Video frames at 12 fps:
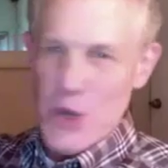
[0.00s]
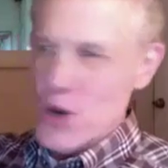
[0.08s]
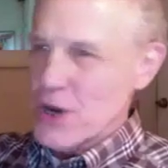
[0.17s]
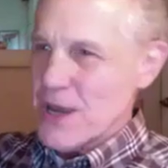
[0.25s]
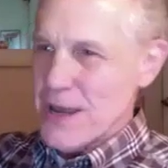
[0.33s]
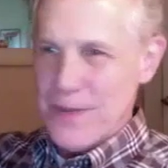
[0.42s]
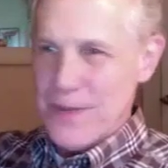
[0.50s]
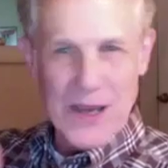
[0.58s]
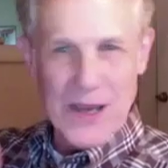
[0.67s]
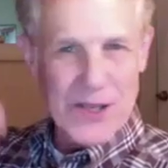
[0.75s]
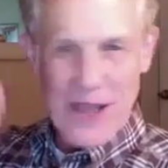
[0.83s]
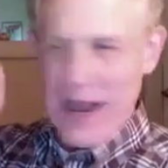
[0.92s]
Jungian thing.
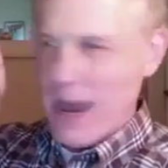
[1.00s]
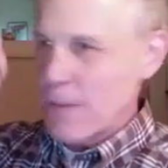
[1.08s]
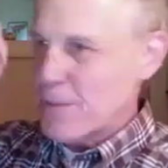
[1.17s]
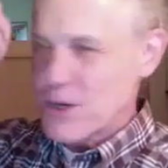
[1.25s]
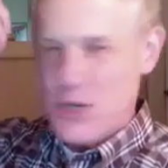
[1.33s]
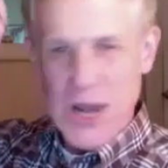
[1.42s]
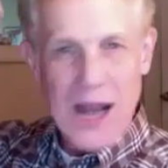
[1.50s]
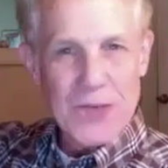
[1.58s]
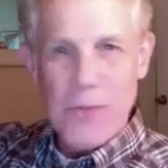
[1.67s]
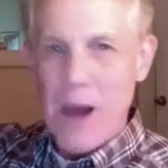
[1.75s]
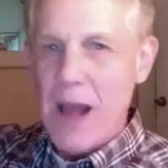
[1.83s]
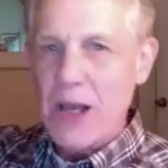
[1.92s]
It's like I
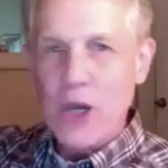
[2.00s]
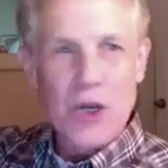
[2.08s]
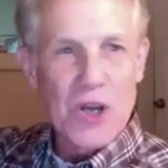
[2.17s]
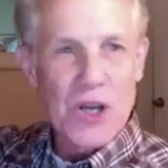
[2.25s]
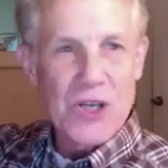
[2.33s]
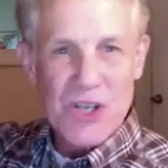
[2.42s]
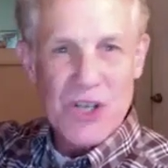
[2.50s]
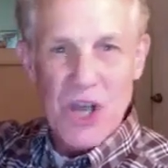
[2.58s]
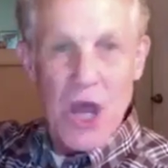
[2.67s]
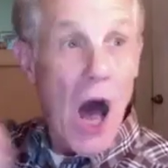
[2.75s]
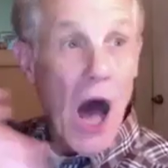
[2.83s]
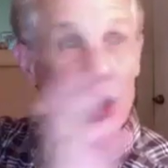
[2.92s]
project my goodness
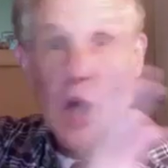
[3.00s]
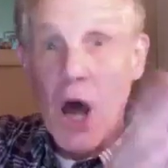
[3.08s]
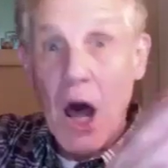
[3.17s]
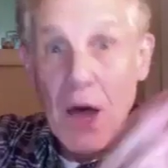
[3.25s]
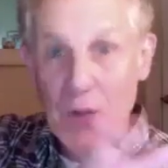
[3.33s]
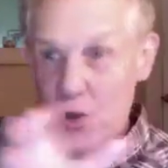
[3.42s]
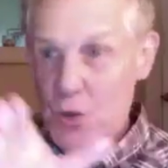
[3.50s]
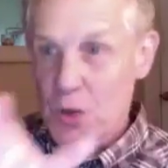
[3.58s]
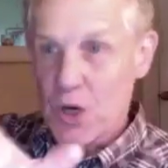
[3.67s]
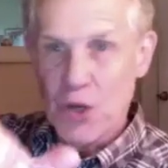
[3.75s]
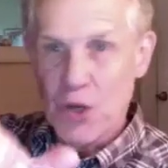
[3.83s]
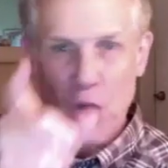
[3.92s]
onto others who
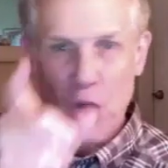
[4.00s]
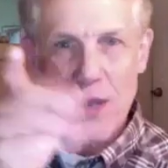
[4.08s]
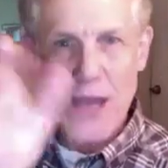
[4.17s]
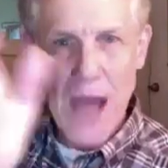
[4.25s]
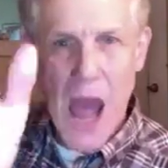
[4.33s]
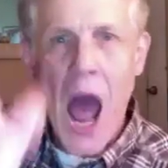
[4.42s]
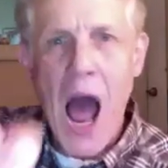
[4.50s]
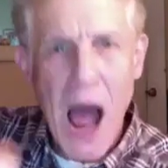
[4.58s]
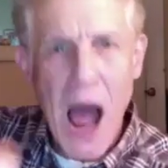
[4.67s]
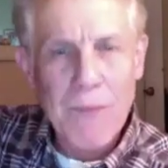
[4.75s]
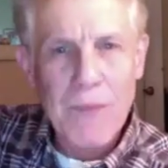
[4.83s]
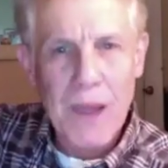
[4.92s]
are good and go, yeah,
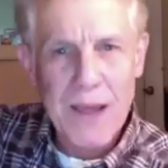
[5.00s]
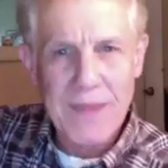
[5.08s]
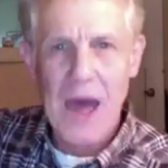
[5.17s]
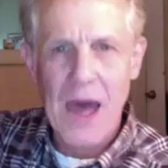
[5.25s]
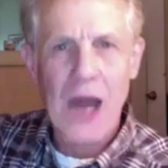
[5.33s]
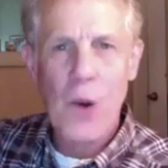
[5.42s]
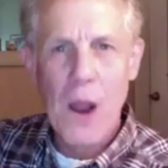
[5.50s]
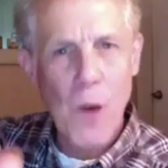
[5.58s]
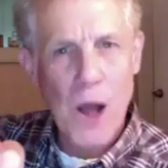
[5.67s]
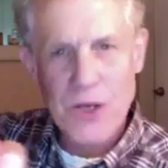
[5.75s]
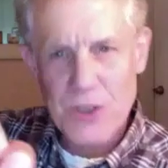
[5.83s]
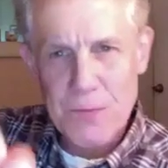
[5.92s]
I'm like that, or I
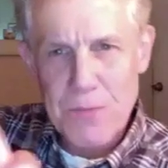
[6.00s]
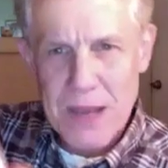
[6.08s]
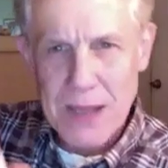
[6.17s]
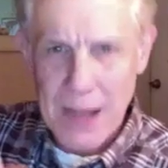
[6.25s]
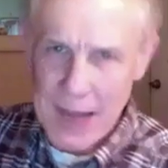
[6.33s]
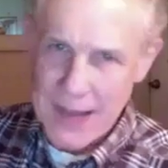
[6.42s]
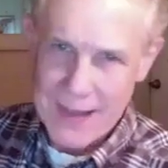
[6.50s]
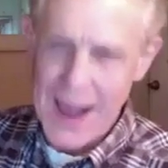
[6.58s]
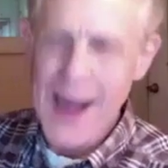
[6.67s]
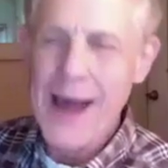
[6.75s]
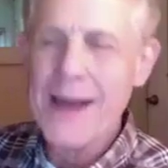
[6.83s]
want to be like that.